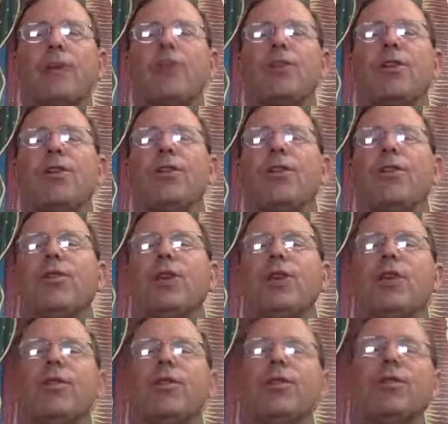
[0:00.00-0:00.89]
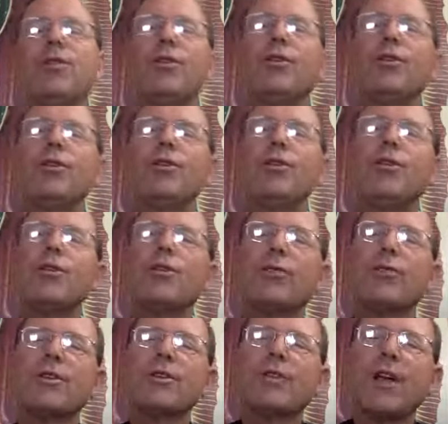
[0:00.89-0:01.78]
so you can do your
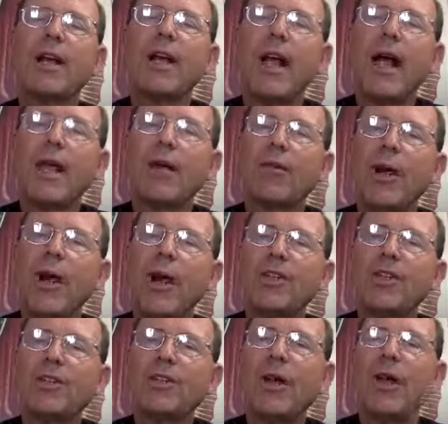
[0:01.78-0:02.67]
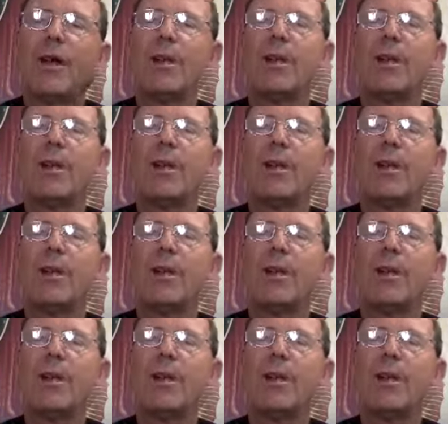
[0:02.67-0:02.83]
Eucharistic adoration